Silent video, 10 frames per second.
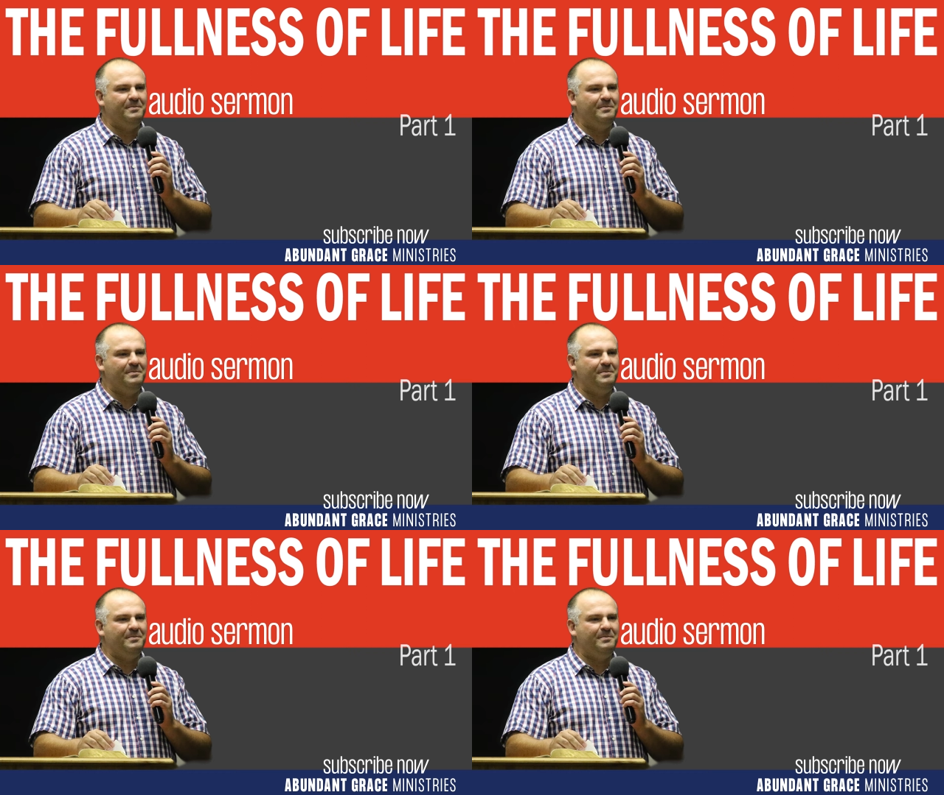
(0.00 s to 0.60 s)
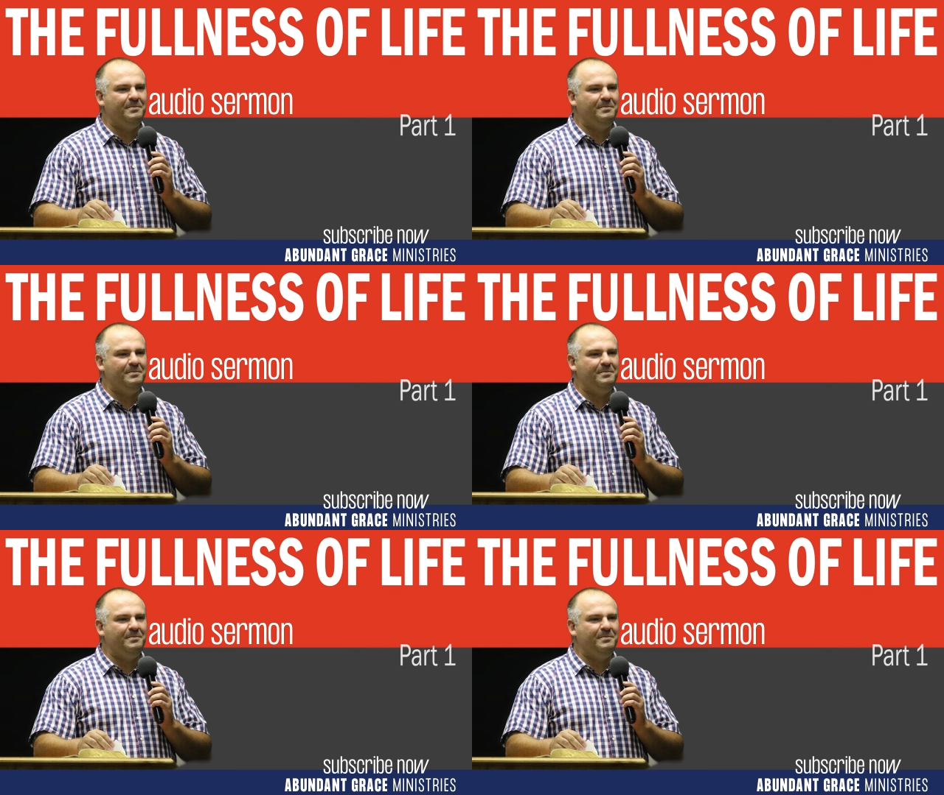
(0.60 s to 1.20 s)

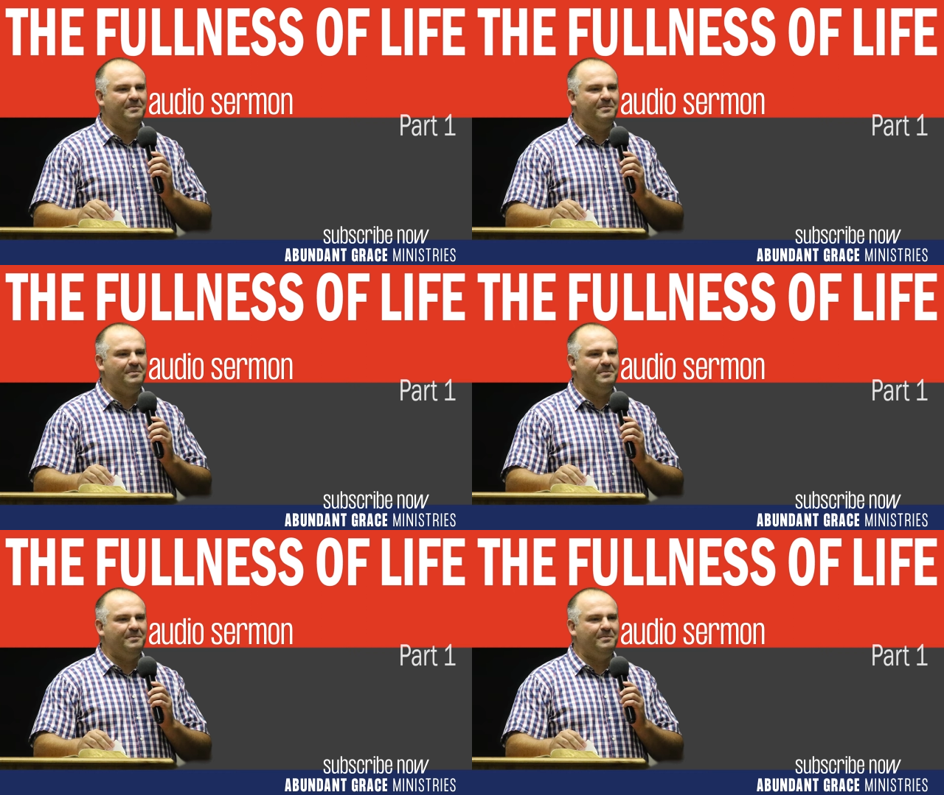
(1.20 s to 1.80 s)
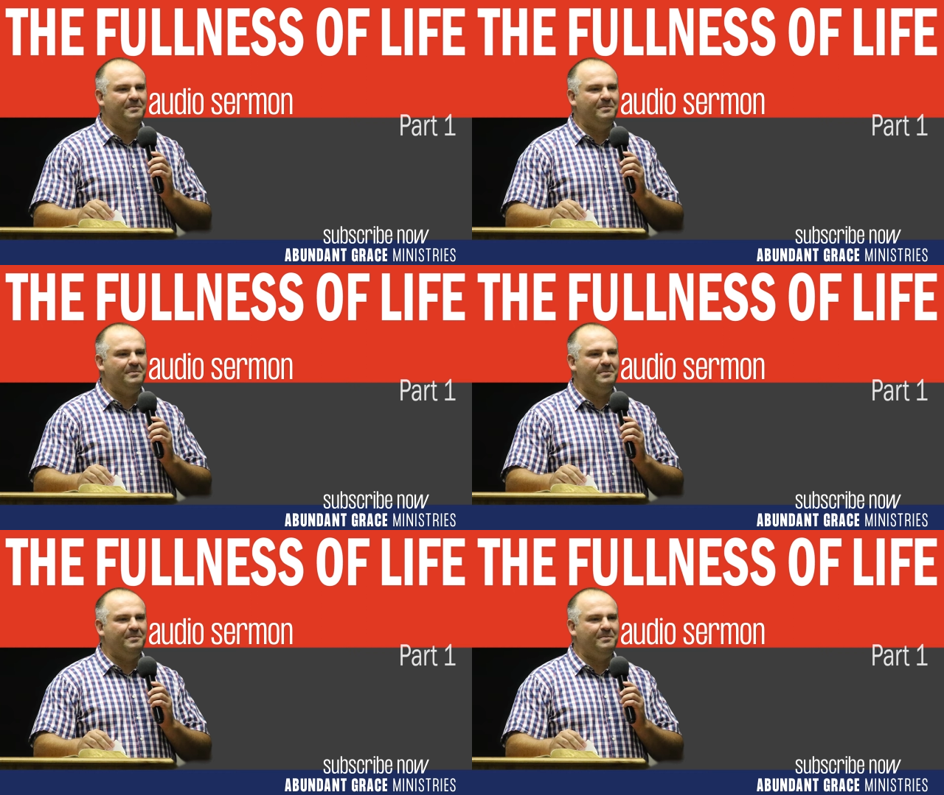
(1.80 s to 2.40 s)

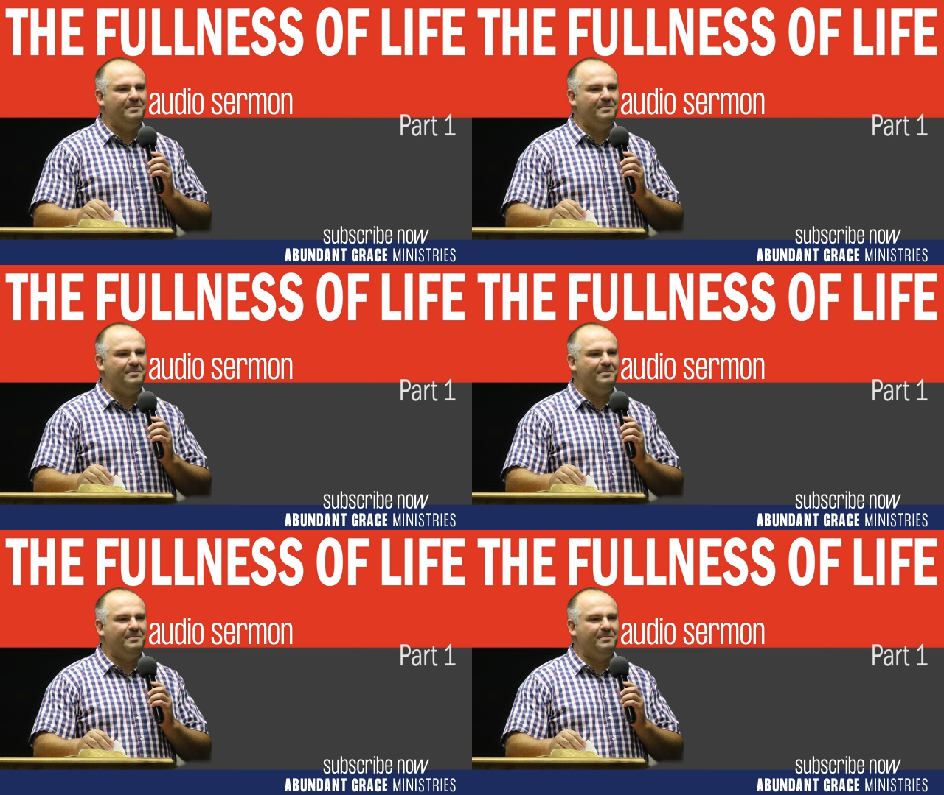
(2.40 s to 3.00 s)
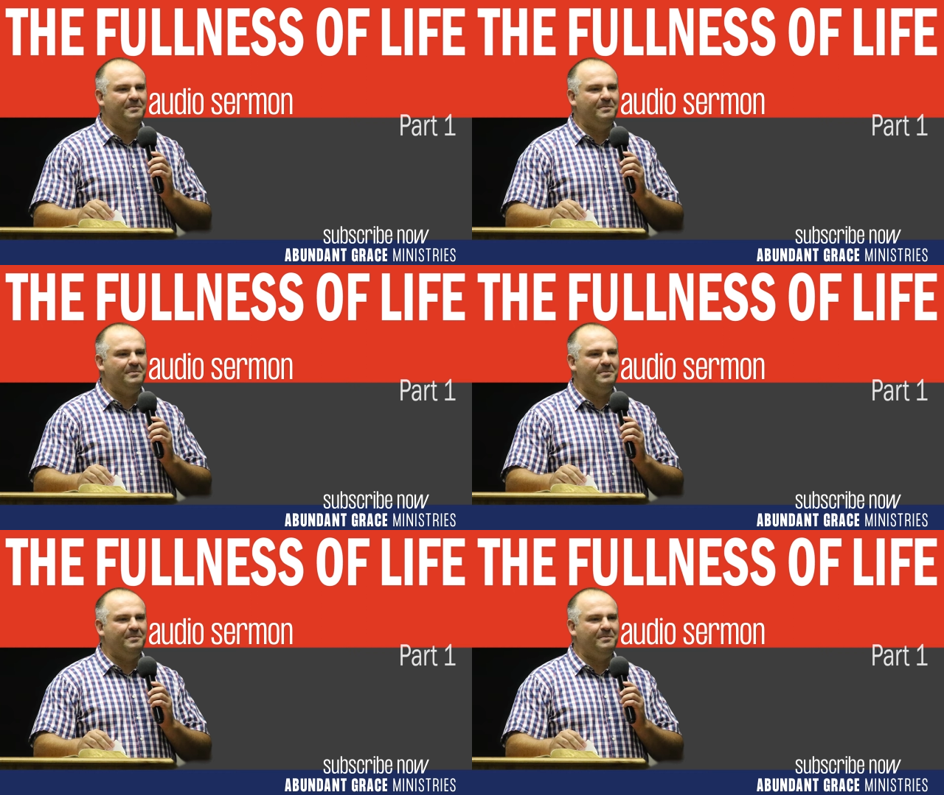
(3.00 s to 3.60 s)

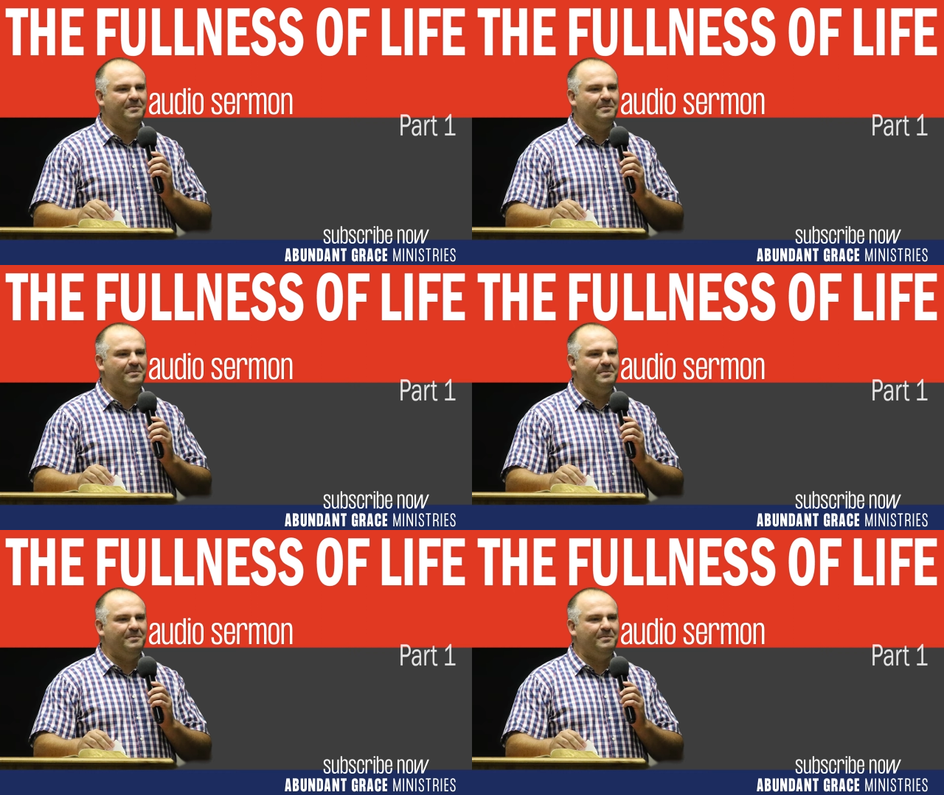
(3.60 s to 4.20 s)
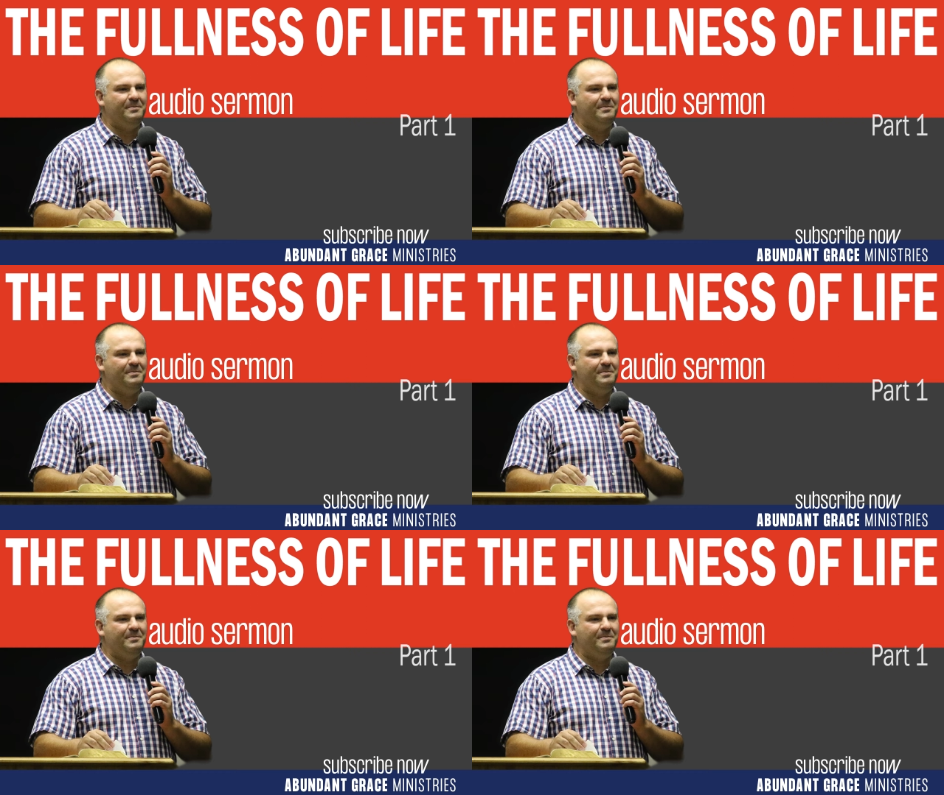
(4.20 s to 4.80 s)

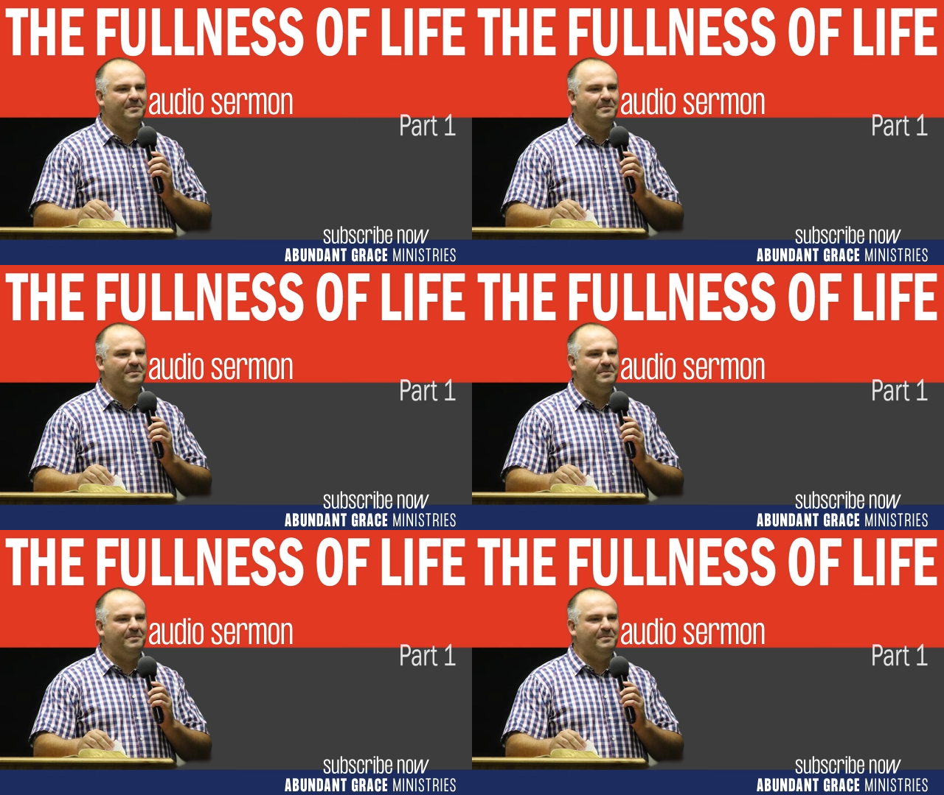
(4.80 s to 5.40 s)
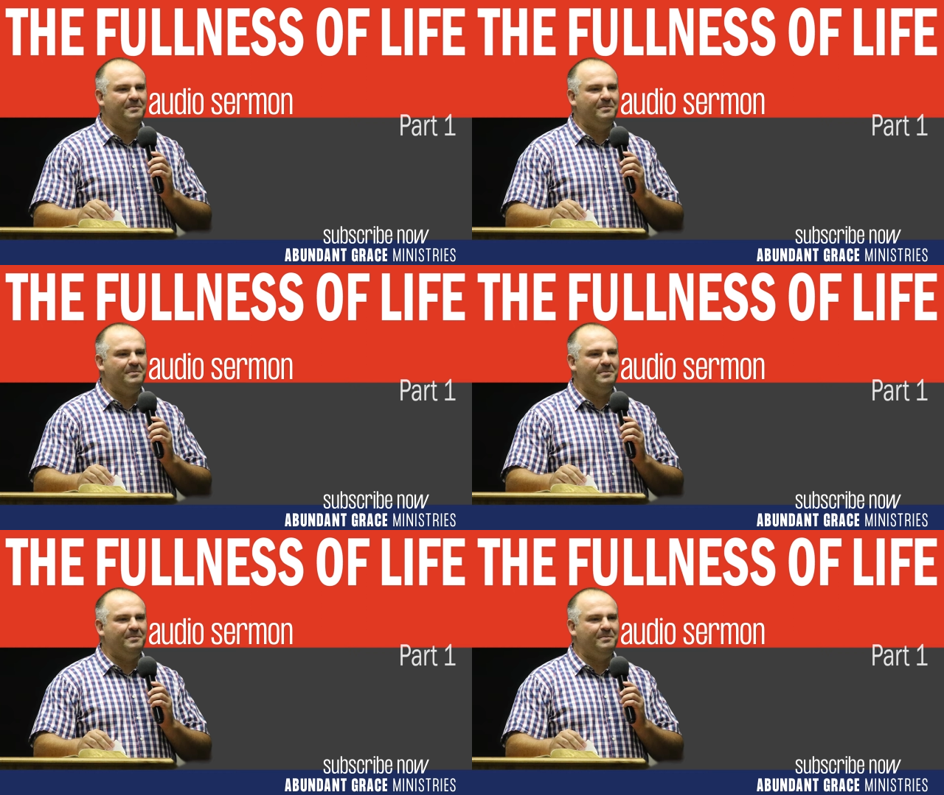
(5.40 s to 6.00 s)

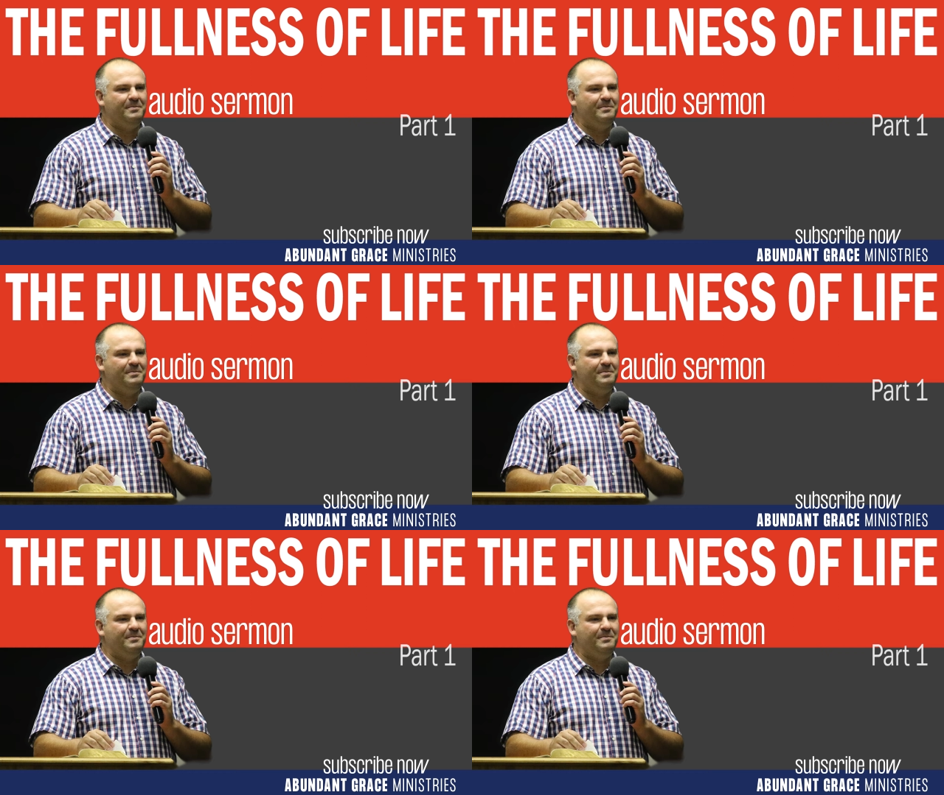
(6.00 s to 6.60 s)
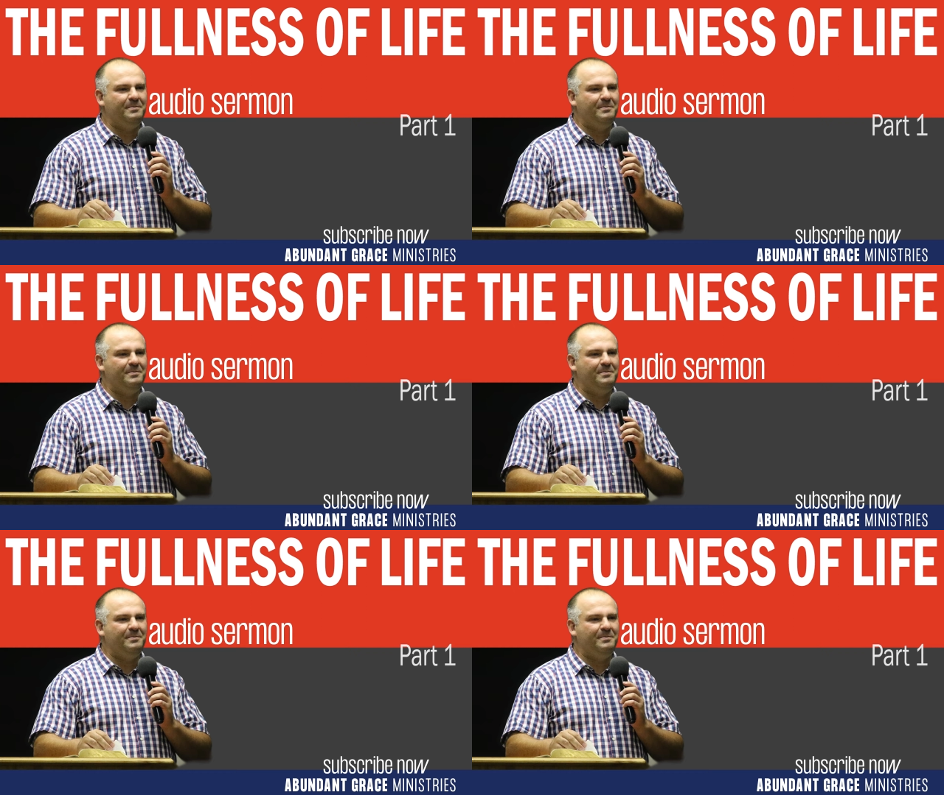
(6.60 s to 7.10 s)
(no lip movement)